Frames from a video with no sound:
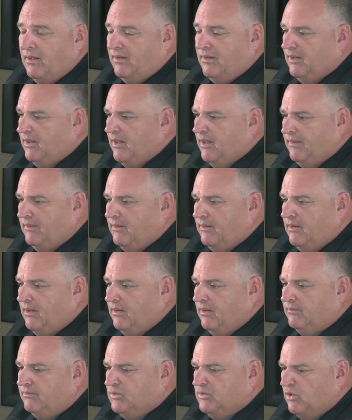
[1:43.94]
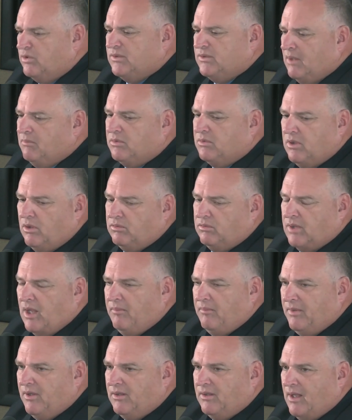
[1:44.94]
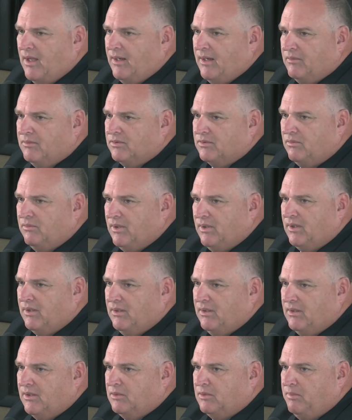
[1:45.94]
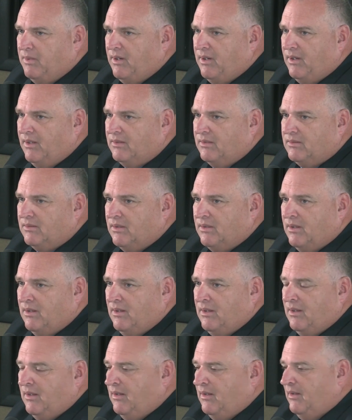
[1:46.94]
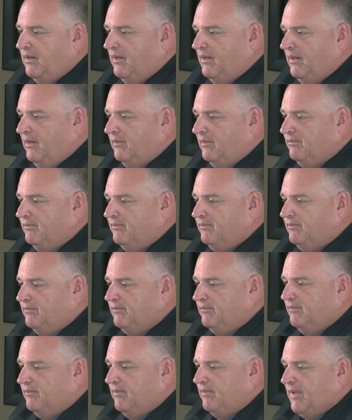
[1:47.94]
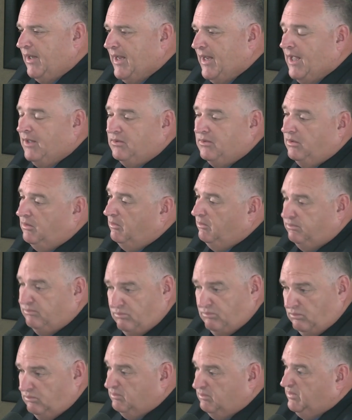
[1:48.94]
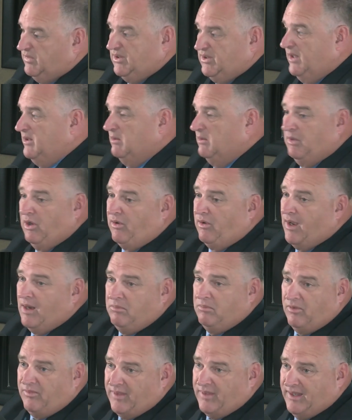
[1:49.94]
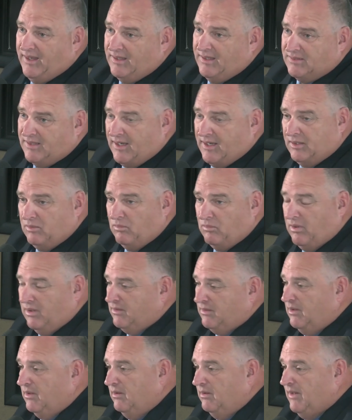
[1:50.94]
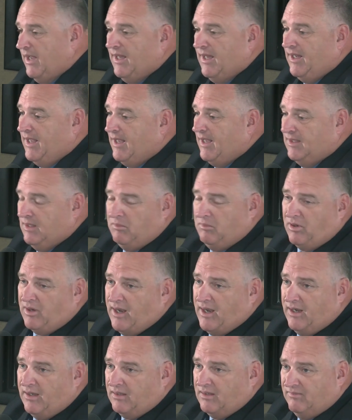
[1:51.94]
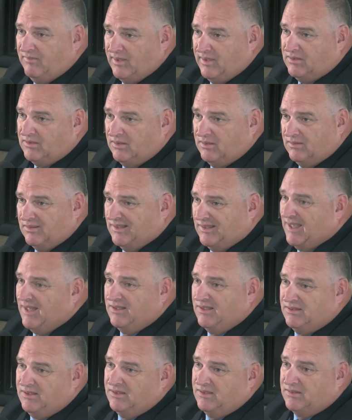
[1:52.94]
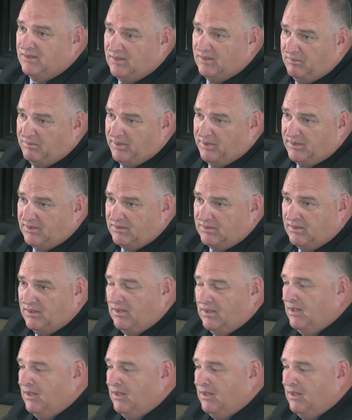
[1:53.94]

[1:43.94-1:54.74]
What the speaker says: And Georgia State Patrol taught me a lot. It was a really good experience. I got to see some incredible things. I got to work the 88 Democratic Convention, the 96 Olympics,